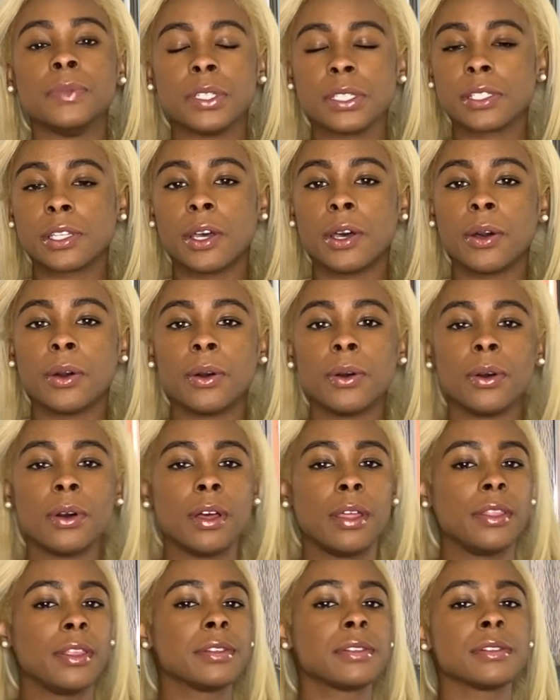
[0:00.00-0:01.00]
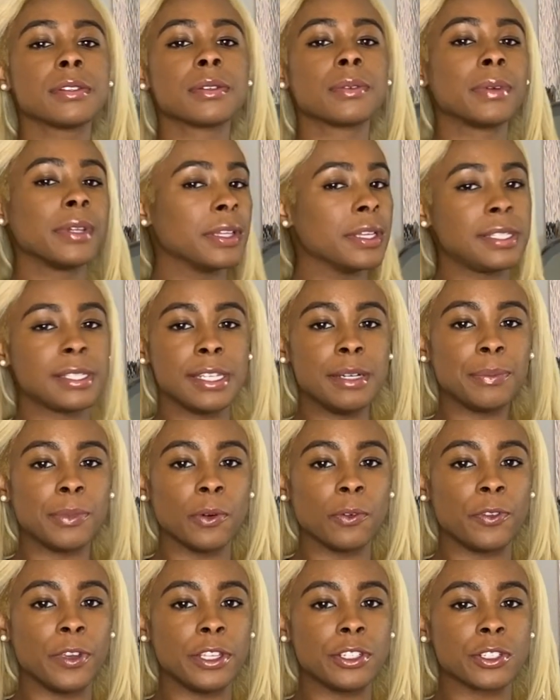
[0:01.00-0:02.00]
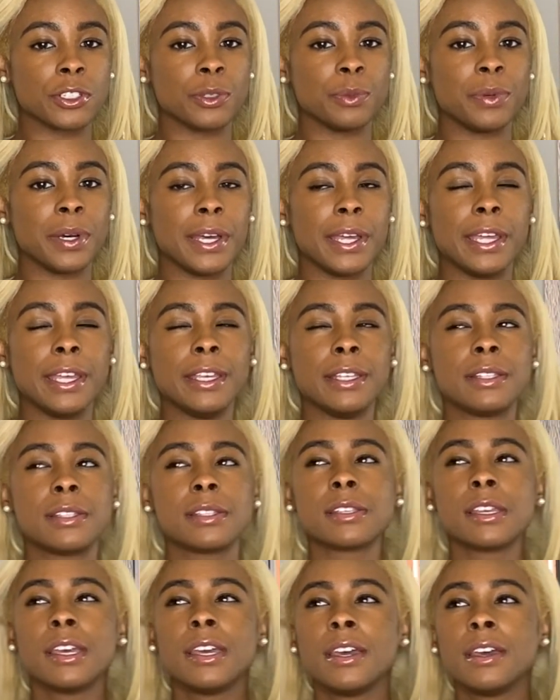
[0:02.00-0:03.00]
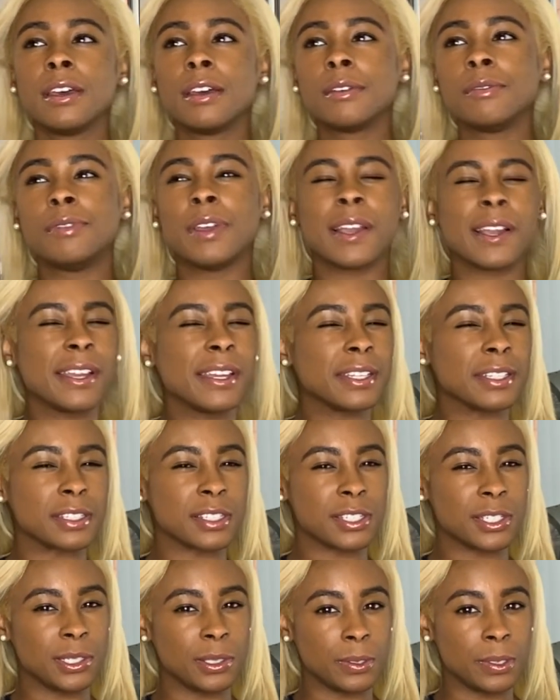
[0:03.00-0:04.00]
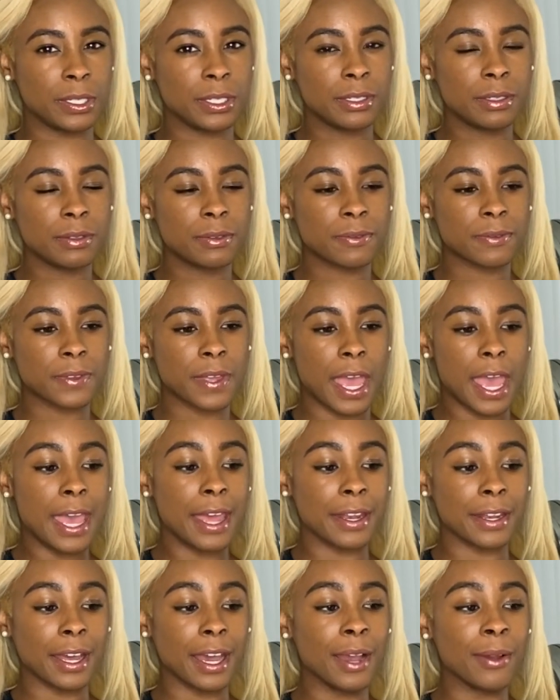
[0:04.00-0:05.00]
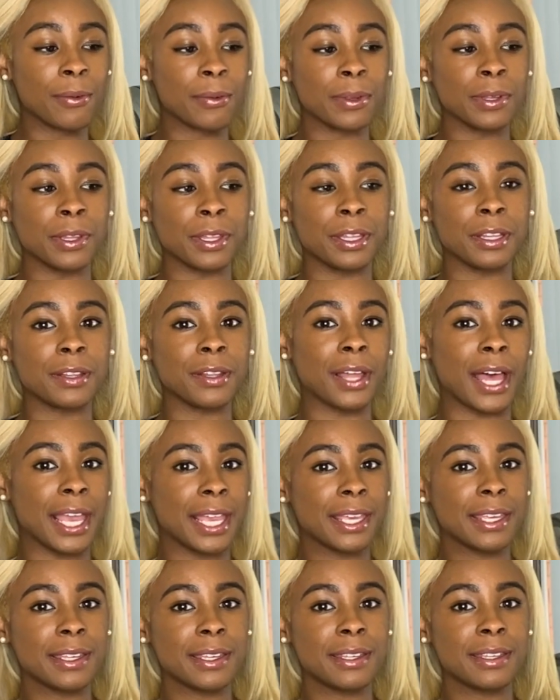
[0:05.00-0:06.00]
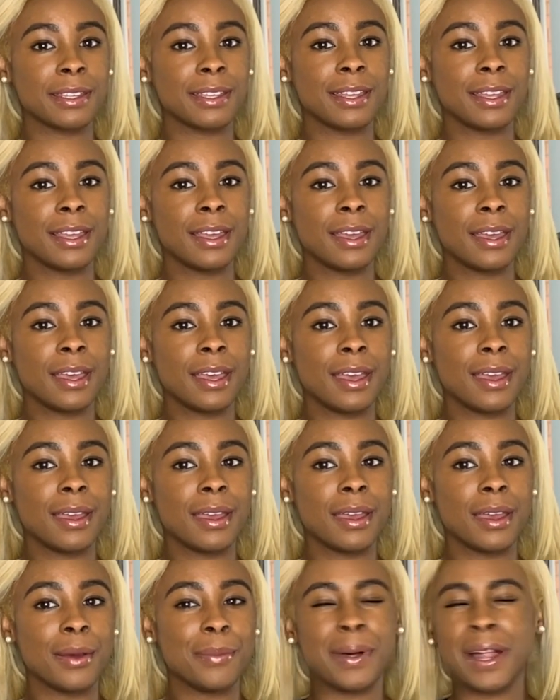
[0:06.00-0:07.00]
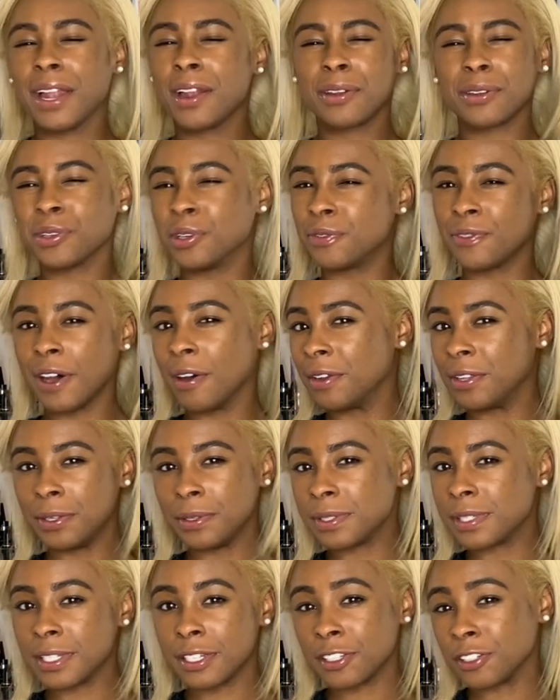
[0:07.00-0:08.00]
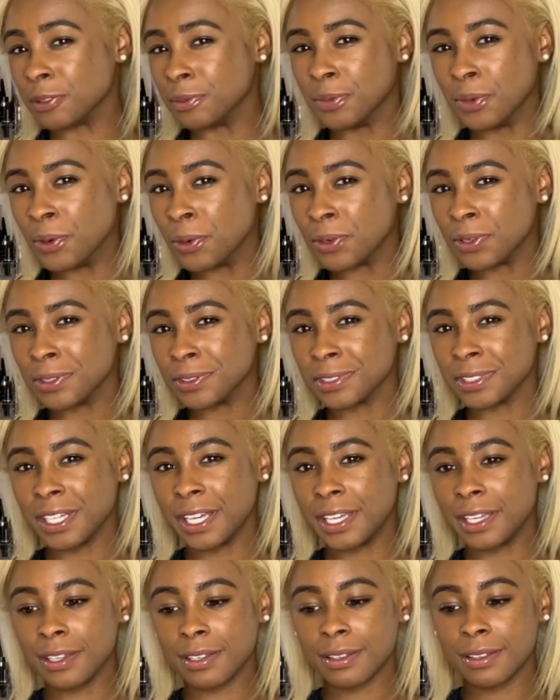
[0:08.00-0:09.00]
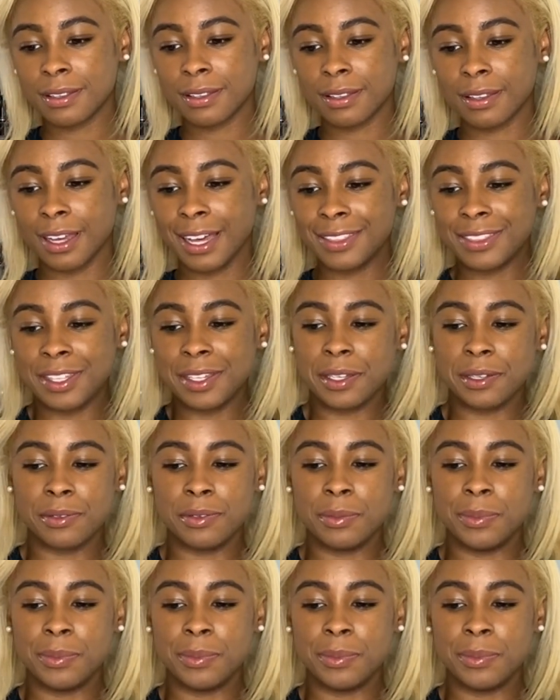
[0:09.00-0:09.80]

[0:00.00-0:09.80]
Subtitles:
So this is a really simple feature, but it's very intuitive and I really like it, but I don't know if I would use it anymore. Like, I think it